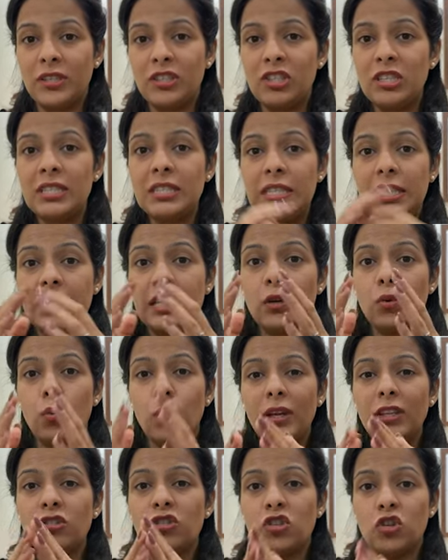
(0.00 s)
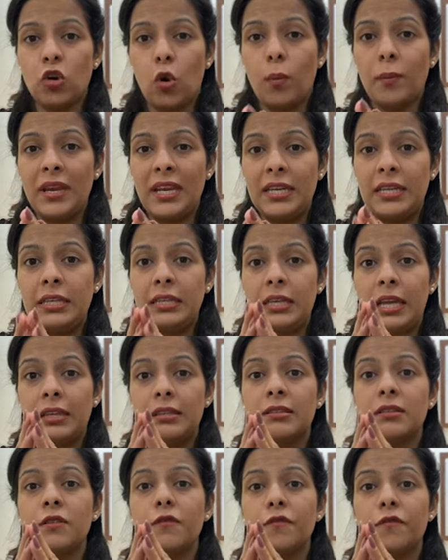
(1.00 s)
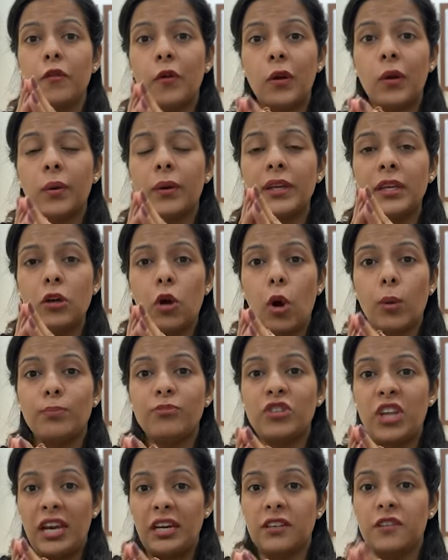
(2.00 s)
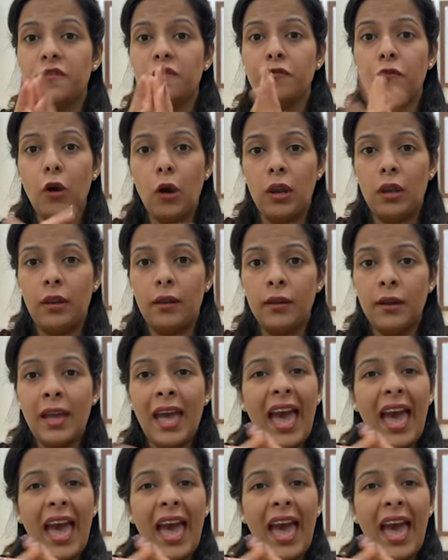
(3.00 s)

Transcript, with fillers: which is in which domain does the following objective fall?